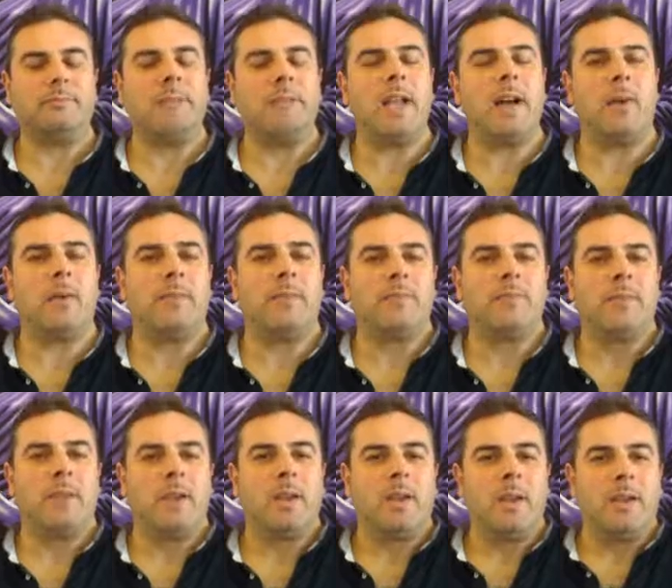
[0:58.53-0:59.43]
Now,
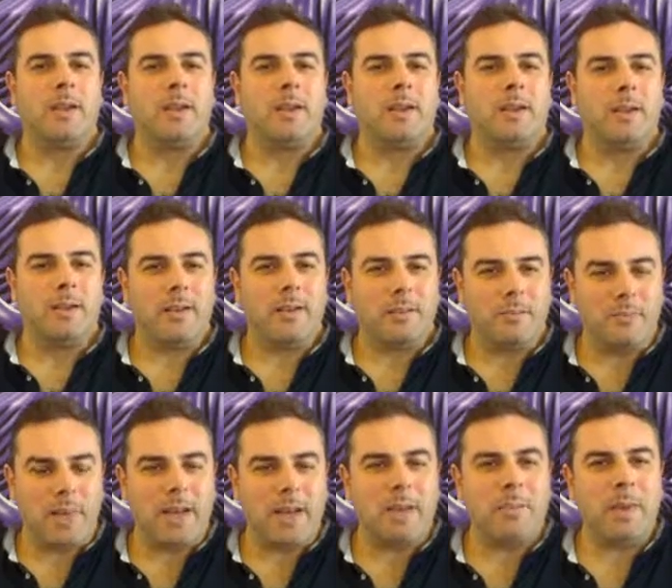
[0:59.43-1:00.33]

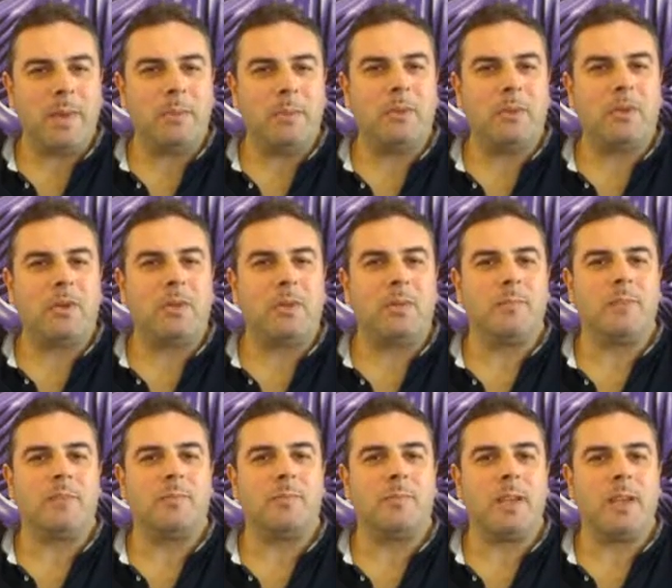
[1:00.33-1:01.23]
many people who come
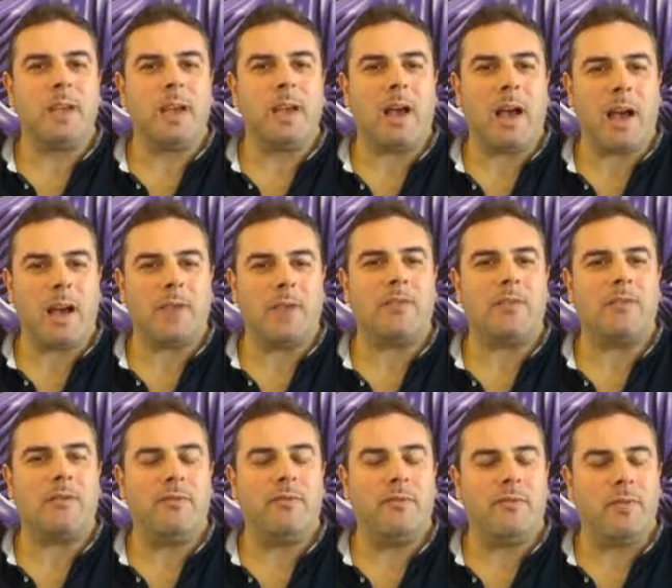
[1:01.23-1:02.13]
to me have
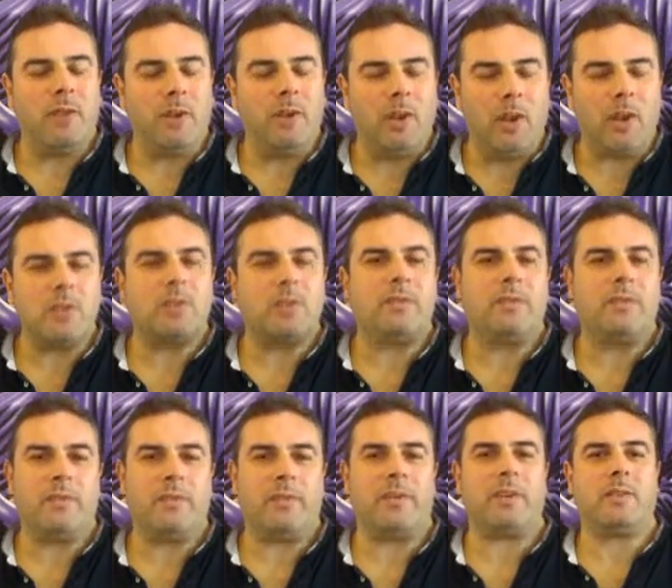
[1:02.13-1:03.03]
lots of
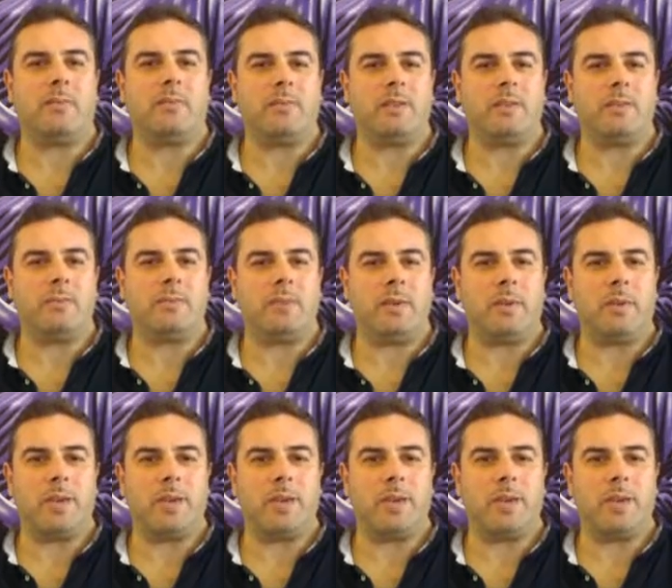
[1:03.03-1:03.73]
difficulties with